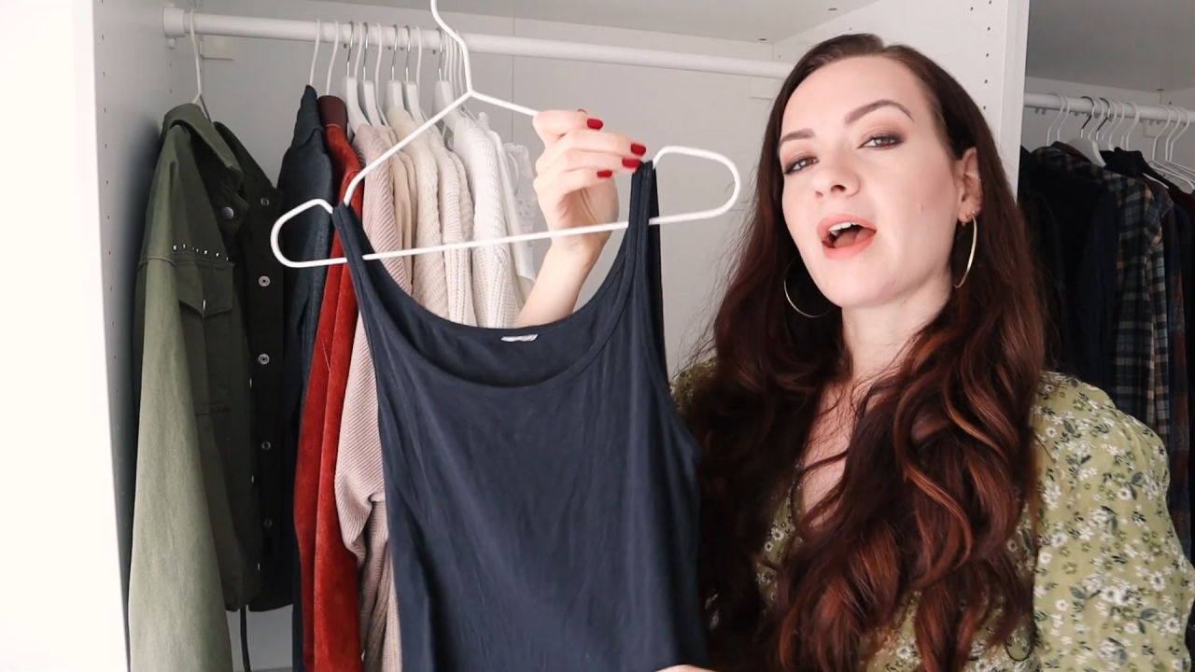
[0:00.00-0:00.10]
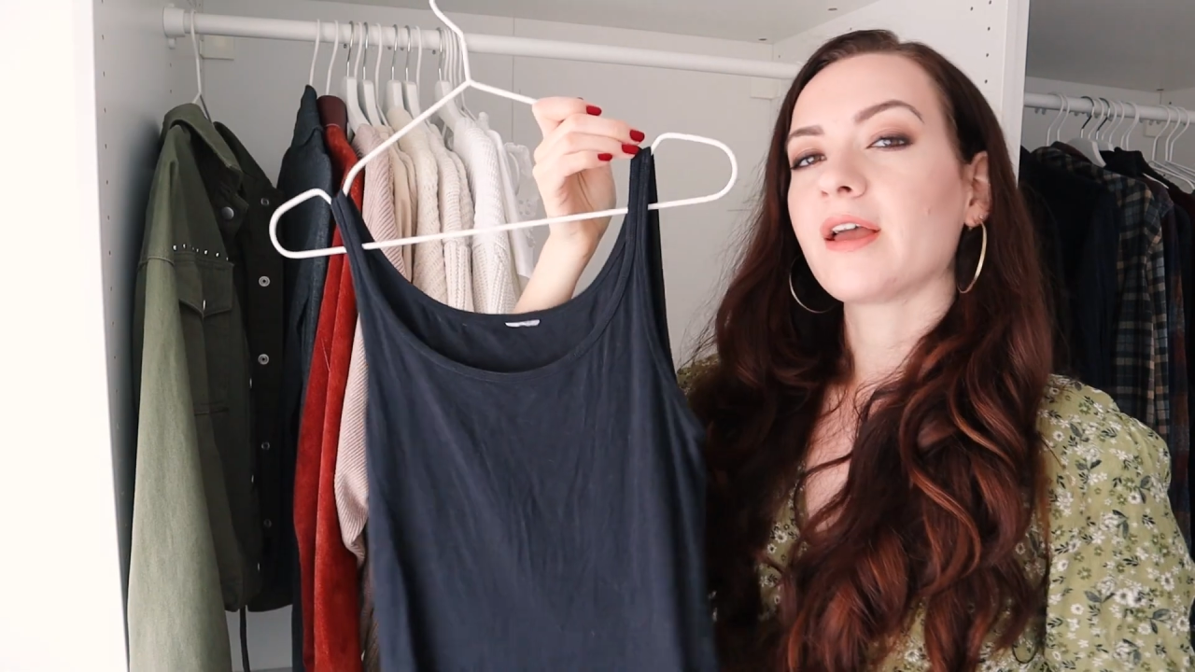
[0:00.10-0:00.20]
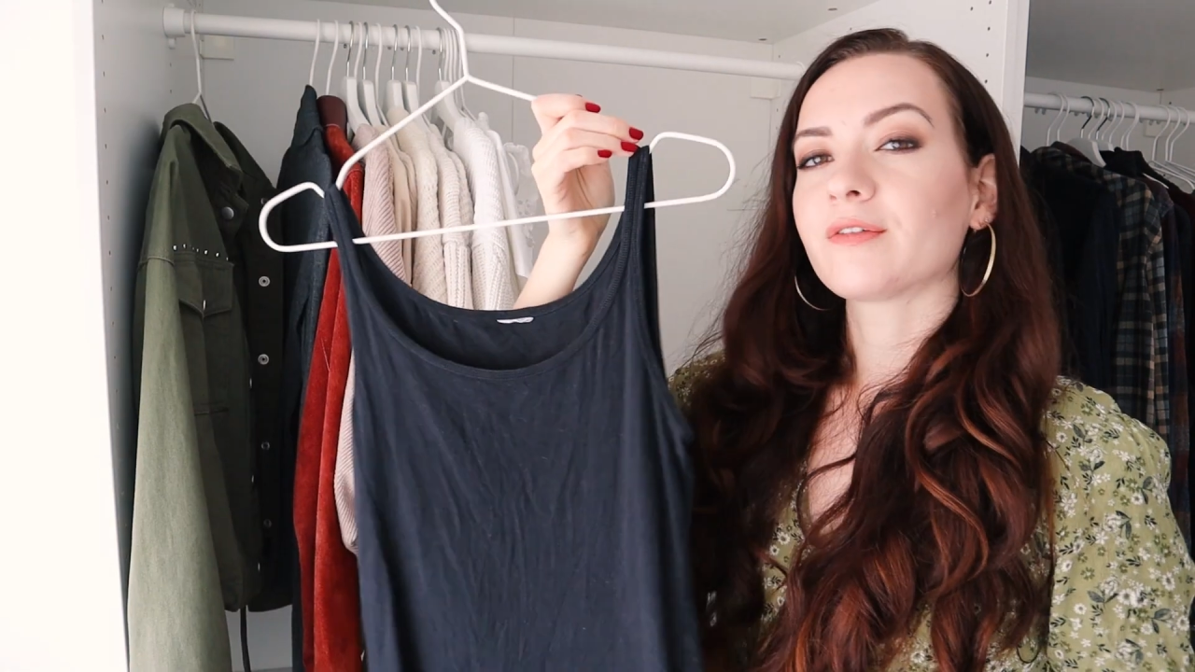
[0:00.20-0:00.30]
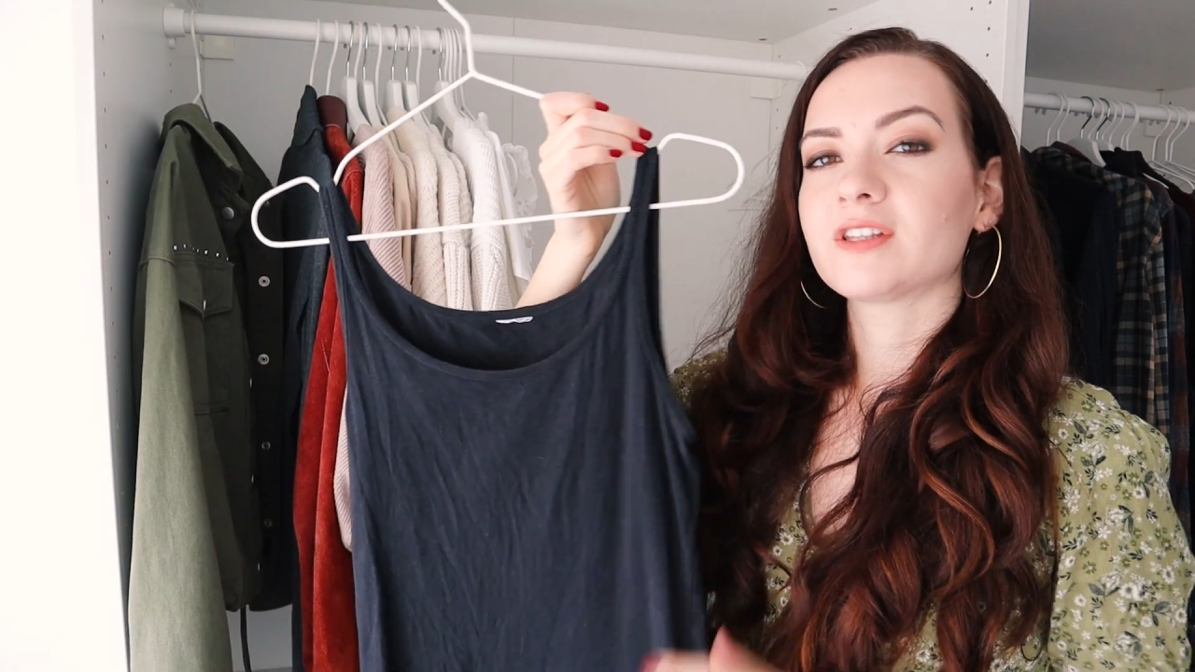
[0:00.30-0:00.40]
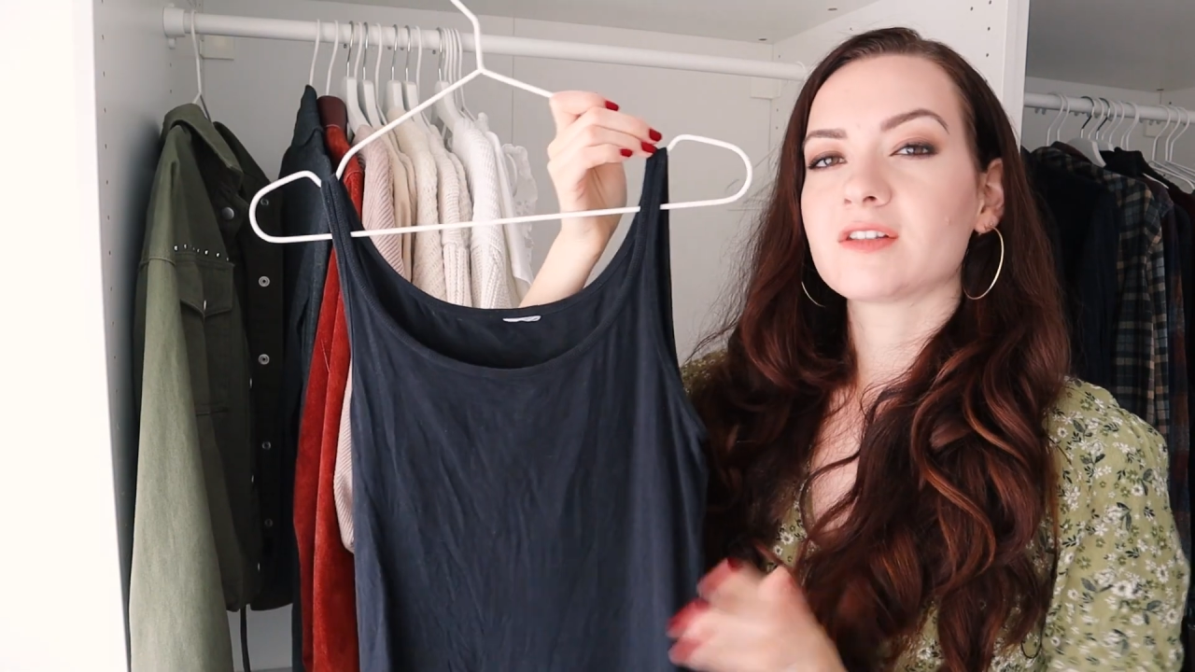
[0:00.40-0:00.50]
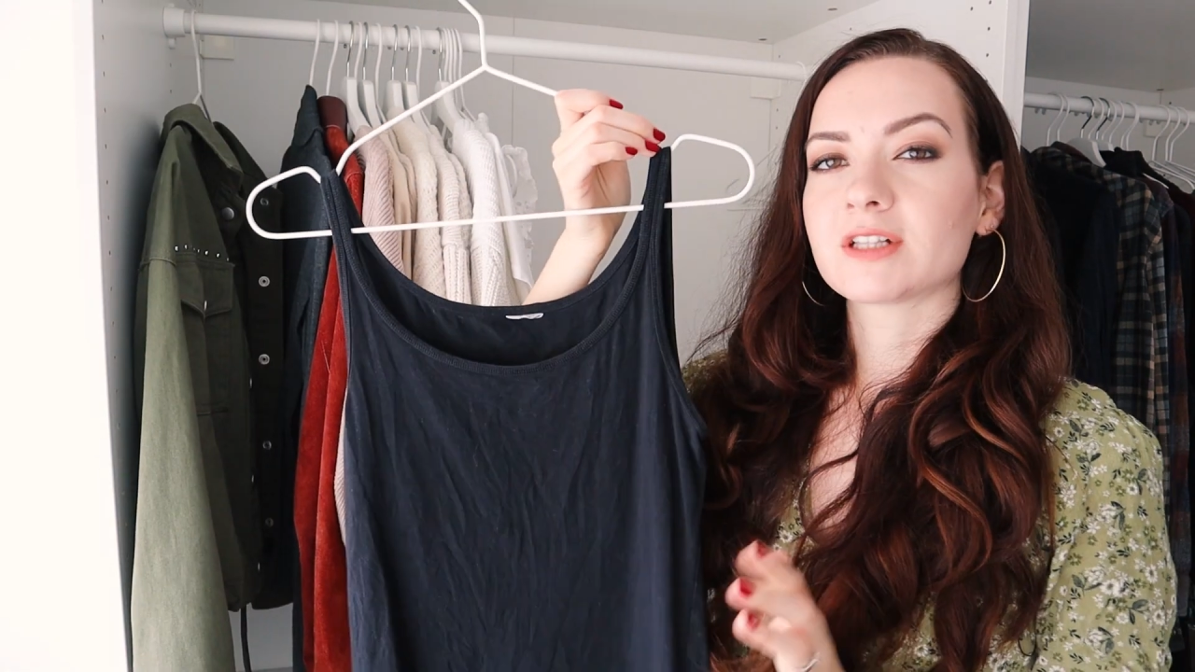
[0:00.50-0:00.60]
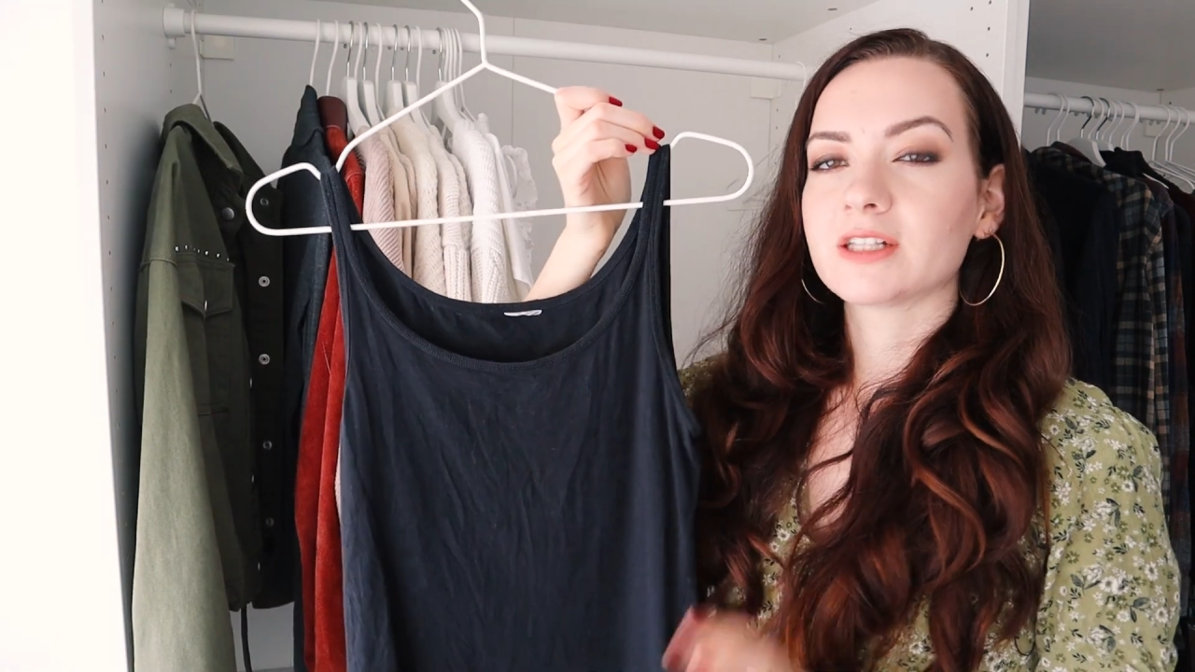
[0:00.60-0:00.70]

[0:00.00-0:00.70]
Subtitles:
I have this